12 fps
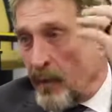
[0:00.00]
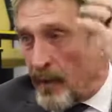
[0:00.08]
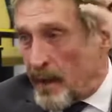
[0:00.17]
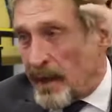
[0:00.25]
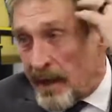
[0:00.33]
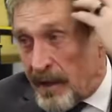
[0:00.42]

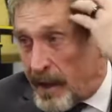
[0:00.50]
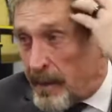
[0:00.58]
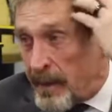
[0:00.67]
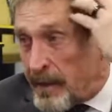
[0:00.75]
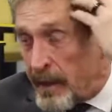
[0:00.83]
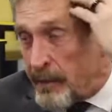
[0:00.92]
with a
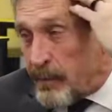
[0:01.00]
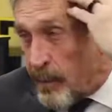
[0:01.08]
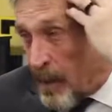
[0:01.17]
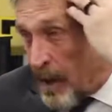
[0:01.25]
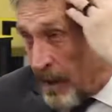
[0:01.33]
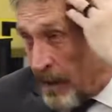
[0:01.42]
limited
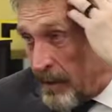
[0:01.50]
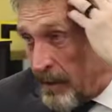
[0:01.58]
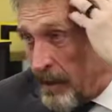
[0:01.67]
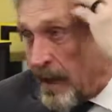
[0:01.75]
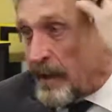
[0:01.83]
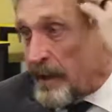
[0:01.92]

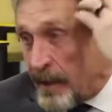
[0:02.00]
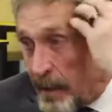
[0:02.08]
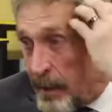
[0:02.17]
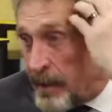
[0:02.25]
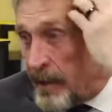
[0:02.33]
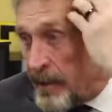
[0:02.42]
brain and
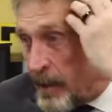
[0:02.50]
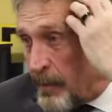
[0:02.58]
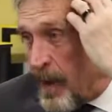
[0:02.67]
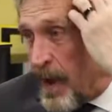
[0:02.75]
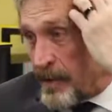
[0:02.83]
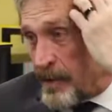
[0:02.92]
limited
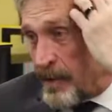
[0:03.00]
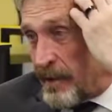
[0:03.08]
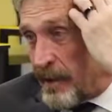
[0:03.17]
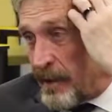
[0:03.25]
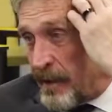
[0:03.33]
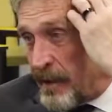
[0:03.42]

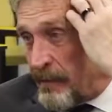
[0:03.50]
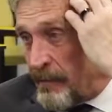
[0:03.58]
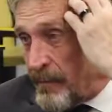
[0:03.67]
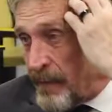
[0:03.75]
capacity,